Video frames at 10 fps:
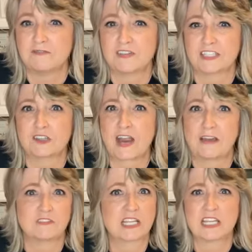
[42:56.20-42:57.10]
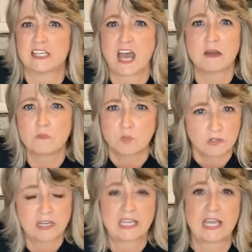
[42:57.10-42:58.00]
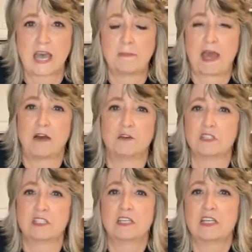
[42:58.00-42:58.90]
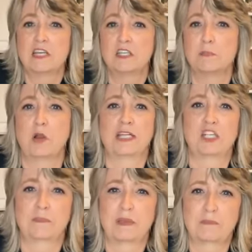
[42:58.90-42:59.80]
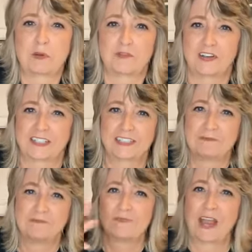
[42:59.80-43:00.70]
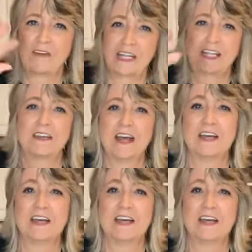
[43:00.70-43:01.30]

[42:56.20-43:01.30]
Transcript: some fun crafting and not worry about your project being perfect. Alrighty,